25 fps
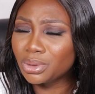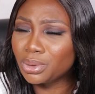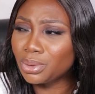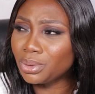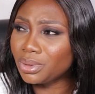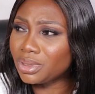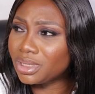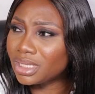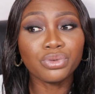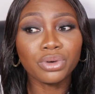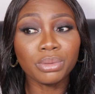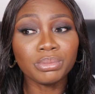
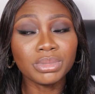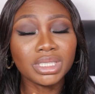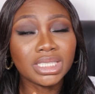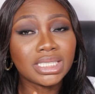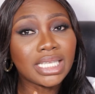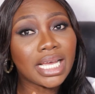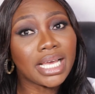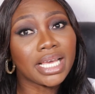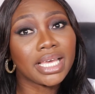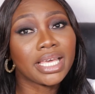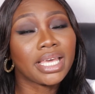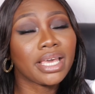code from the
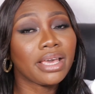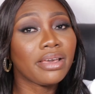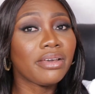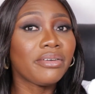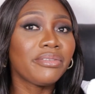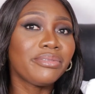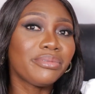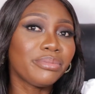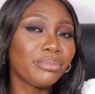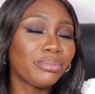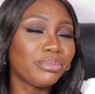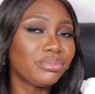
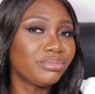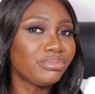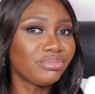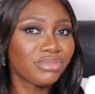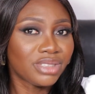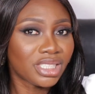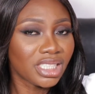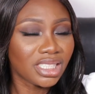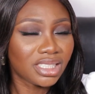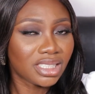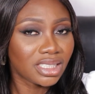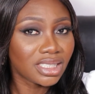10k
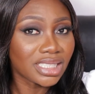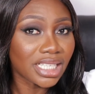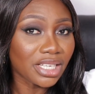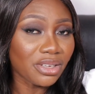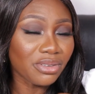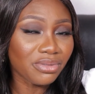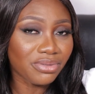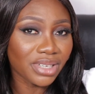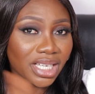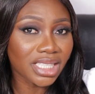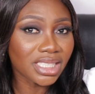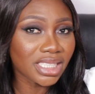this thing that
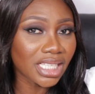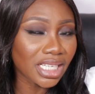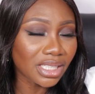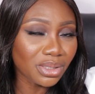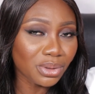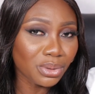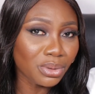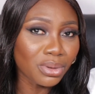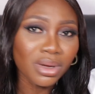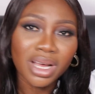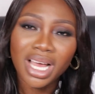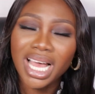you vended
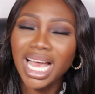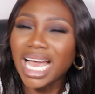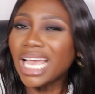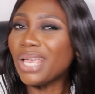though,